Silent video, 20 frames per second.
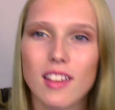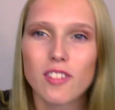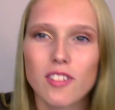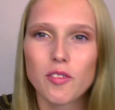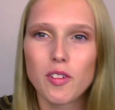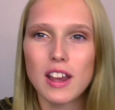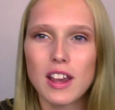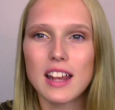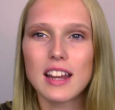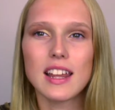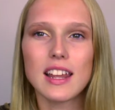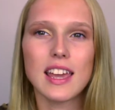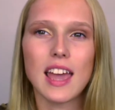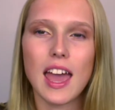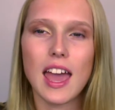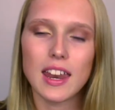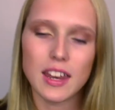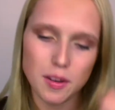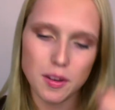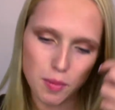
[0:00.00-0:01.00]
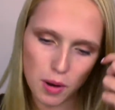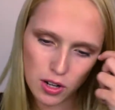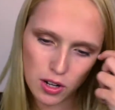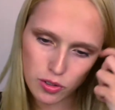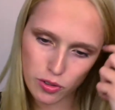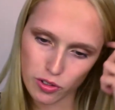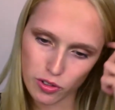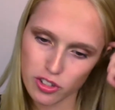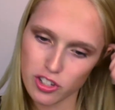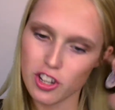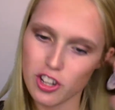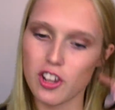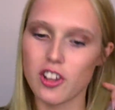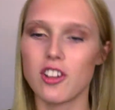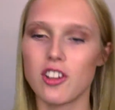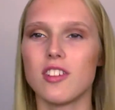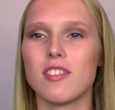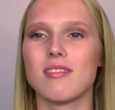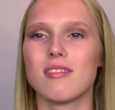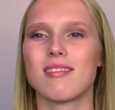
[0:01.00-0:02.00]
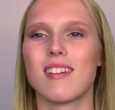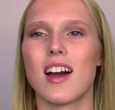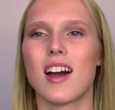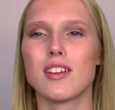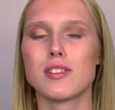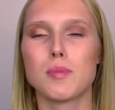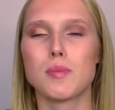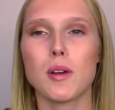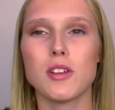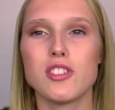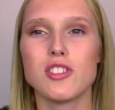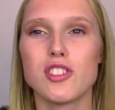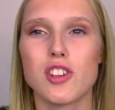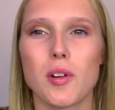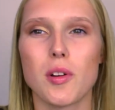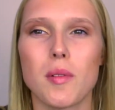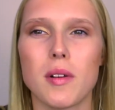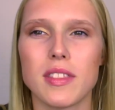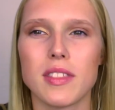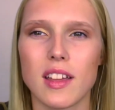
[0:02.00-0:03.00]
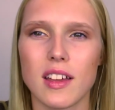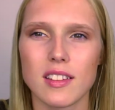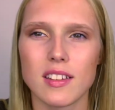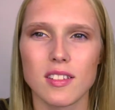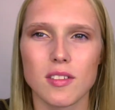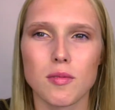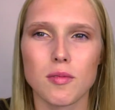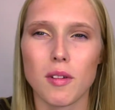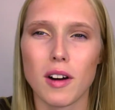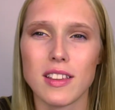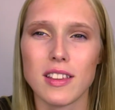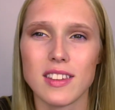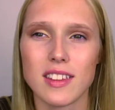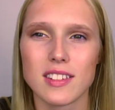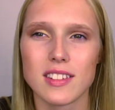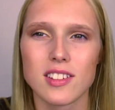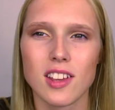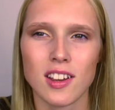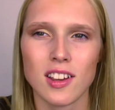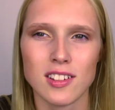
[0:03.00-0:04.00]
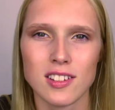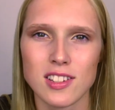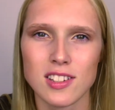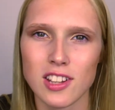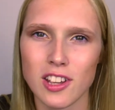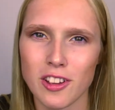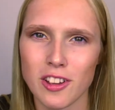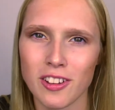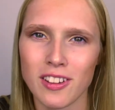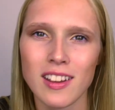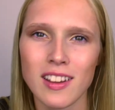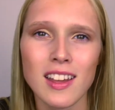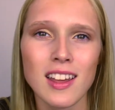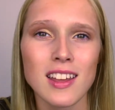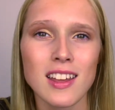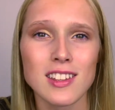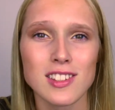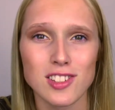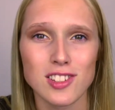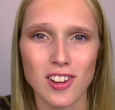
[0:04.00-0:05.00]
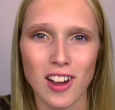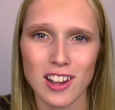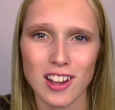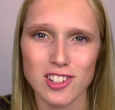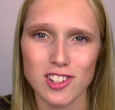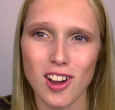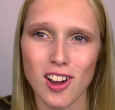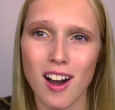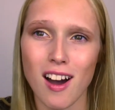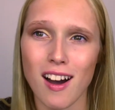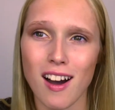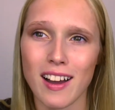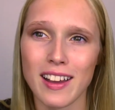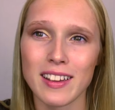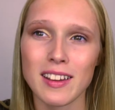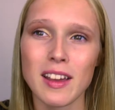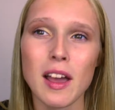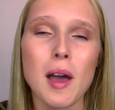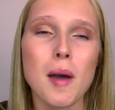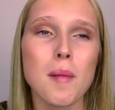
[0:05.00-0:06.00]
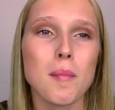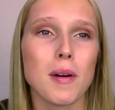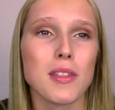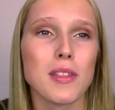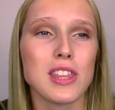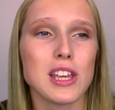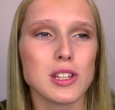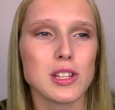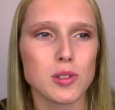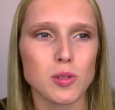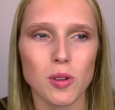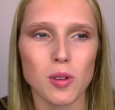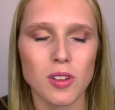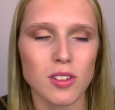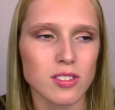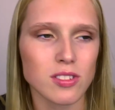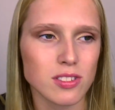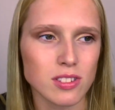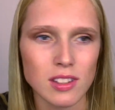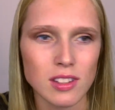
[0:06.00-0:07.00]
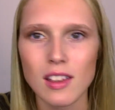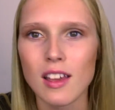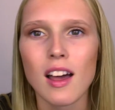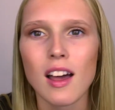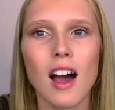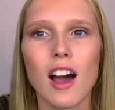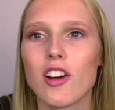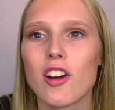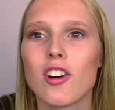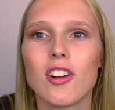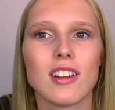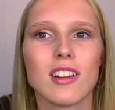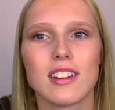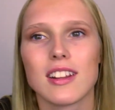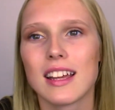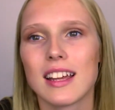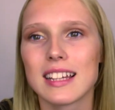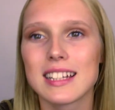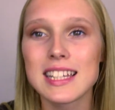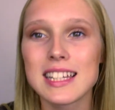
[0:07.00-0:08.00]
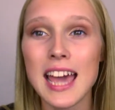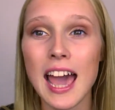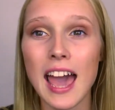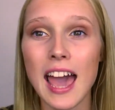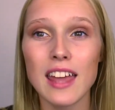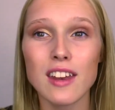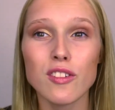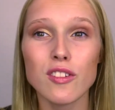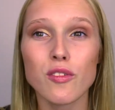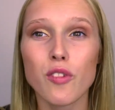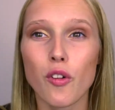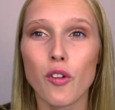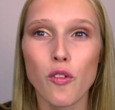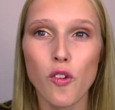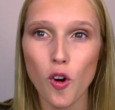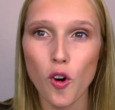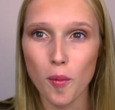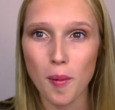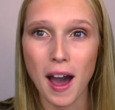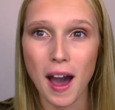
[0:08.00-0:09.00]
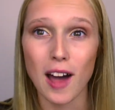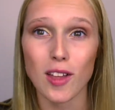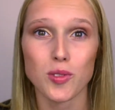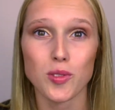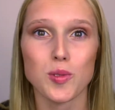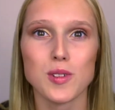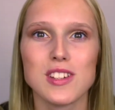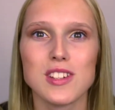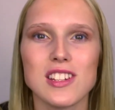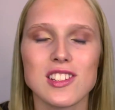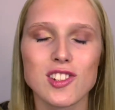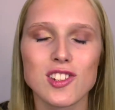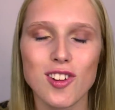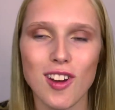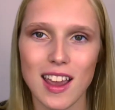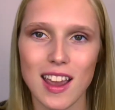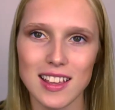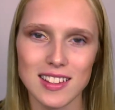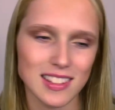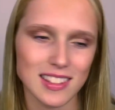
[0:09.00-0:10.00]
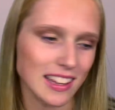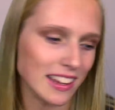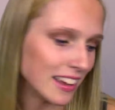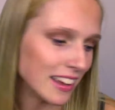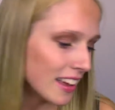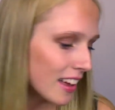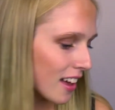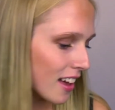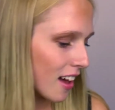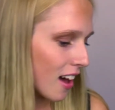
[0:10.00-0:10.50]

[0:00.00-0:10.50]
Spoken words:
Really any brush will do. I suppose you don't want that one that's going to scratch your eye, but this was, I got like 10 for £4, which is crazy.